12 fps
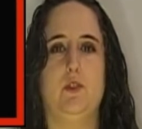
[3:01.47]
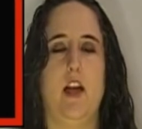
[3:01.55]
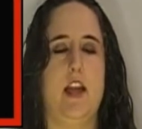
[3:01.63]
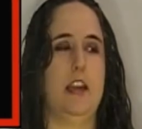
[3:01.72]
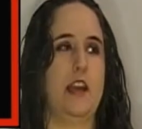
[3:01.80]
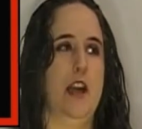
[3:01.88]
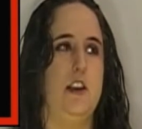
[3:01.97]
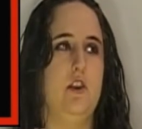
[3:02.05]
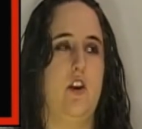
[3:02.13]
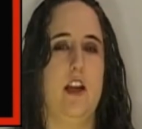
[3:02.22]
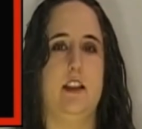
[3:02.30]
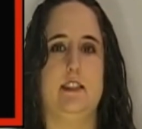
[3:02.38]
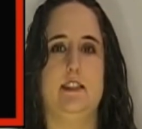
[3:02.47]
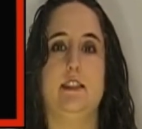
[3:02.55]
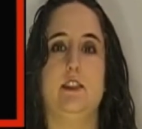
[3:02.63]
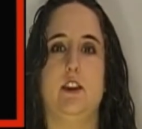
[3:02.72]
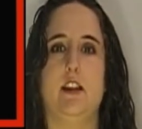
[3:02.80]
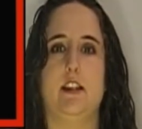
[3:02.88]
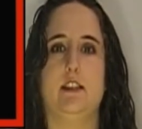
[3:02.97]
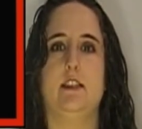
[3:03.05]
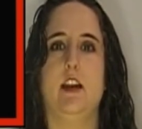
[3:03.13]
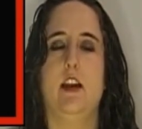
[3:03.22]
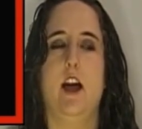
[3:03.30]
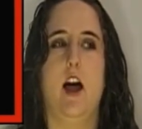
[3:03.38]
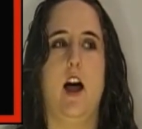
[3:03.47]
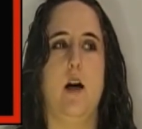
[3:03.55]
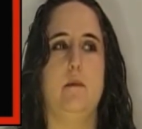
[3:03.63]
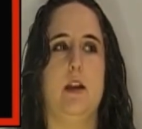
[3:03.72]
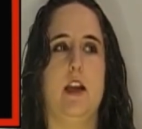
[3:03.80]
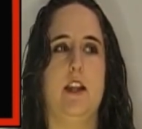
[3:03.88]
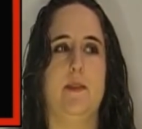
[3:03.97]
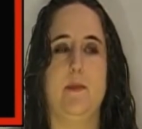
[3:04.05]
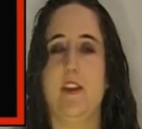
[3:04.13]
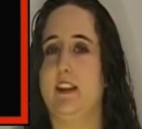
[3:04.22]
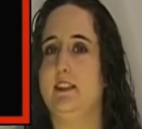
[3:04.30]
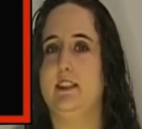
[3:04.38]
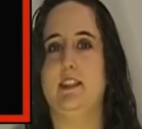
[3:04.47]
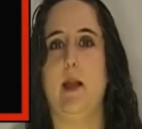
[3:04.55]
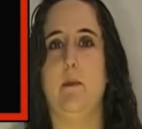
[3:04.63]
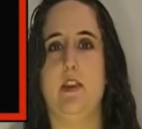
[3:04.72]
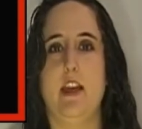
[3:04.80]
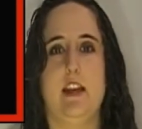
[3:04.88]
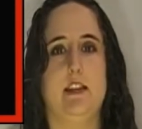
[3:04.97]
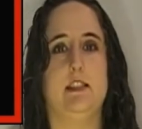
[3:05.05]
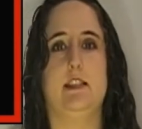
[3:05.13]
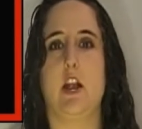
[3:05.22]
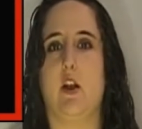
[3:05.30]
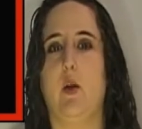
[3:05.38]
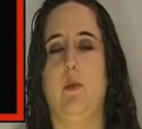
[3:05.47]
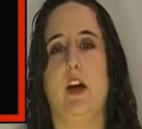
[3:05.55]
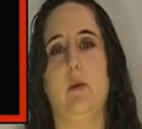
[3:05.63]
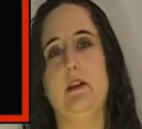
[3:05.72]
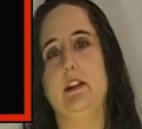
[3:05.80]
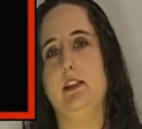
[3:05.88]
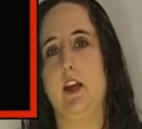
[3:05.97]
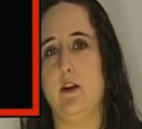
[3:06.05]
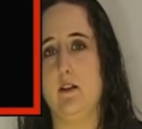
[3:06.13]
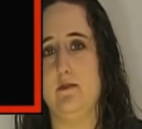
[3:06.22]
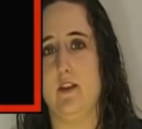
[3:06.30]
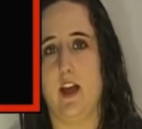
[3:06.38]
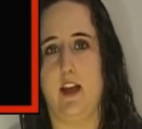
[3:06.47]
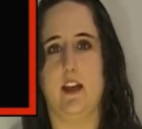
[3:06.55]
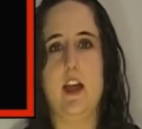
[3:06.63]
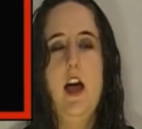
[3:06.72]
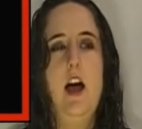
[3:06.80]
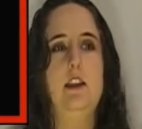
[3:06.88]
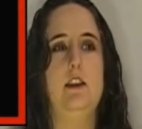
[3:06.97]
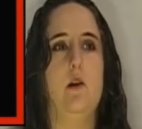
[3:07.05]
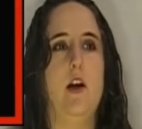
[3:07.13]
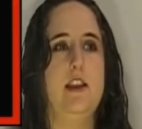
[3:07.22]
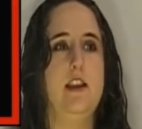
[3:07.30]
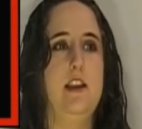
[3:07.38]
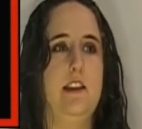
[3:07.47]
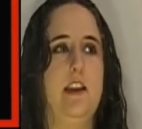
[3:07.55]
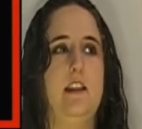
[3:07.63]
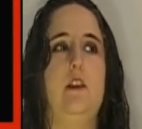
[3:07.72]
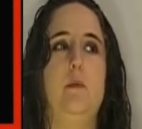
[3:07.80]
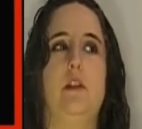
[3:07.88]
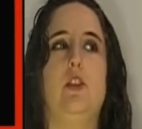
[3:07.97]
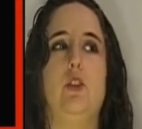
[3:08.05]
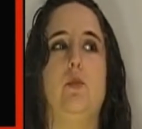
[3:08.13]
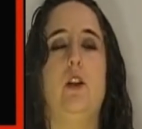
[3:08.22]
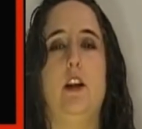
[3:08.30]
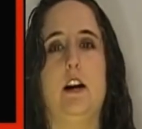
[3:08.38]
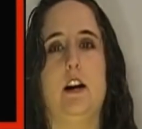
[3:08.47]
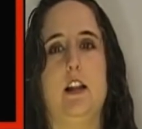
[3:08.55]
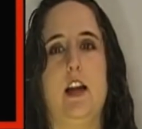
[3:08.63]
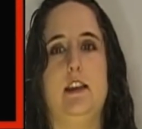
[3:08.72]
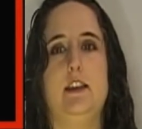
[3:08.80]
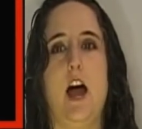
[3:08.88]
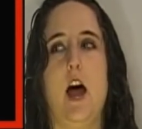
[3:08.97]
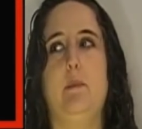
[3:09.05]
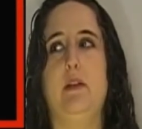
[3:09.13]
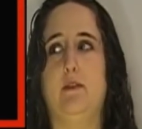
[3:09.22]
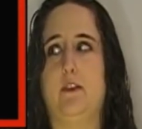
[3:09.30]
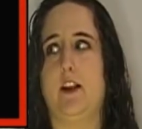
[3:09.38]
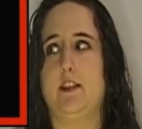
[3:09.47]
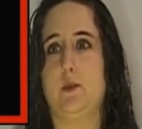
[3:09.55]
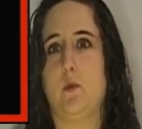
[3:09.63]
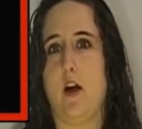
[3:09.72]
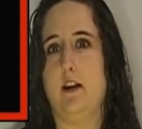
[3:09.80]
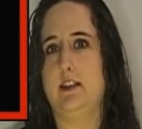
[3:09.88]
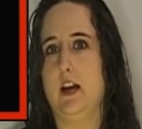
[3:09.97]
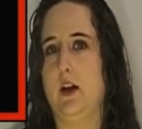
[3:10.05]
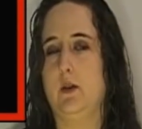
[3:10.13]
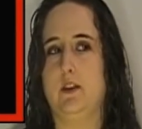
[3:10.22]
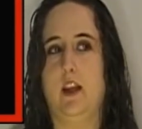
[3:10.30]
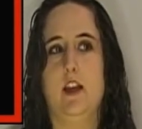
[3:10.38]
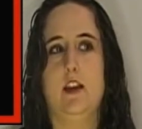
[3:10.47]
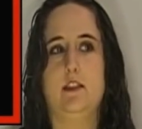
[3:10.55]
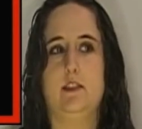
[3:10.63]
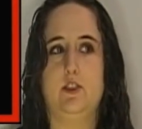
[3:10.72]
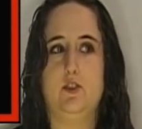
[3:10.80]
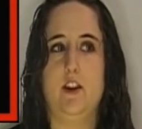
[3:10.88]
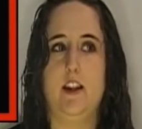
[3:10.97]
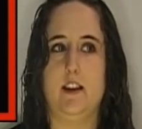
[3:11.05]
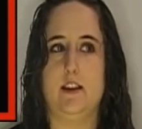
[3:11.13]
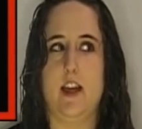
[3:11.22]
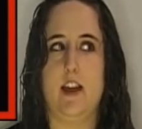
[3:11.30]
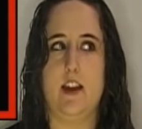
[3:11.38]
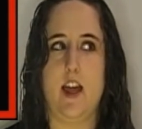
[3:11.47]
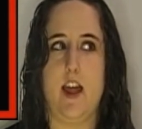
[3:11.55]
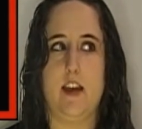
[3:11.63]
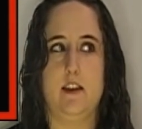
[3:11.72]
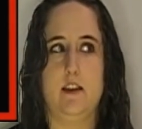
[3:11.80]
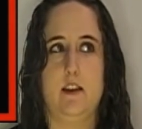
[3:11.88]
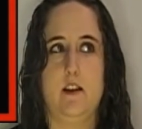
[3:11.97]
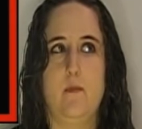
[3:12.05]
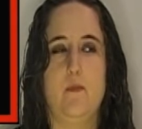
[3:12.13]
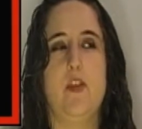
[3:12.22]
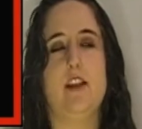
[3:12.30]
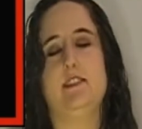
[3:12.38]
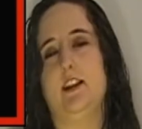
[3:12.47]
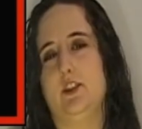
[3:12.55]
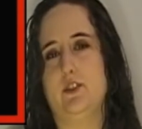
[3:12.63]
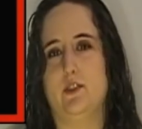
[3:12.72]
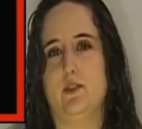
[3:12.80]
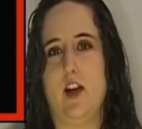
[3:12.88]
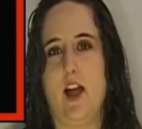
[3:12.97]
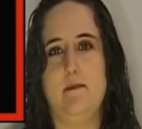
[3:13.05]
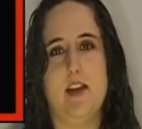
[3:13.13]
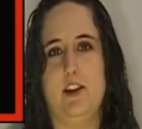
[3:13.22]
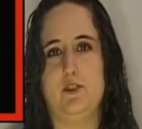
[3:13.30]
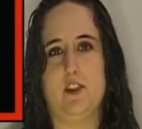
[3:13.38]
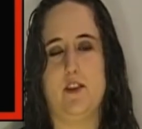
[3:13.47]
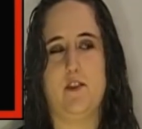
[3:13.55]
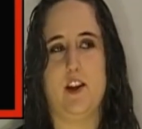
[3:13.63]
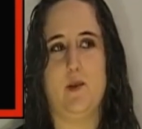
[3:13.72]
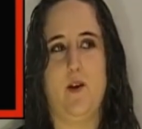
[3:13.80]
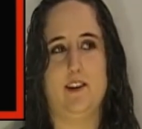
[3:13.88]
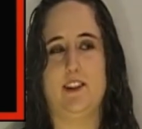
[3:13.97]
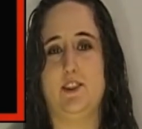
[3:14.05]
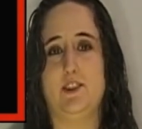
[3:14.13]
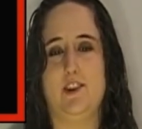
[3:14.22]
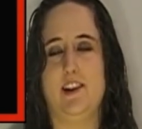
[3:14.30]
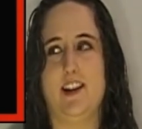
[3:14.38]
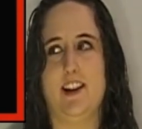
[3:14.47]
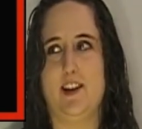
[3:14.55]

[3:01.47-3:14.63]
like an Edgar Allan series. Um, and, and, it's the same thing. It's scary without being terrifying. You know, I can get that little bit of thrill and not be afraid to walk down the street at night. Well, that's not true. I'm naturally afraid to walk down the street at night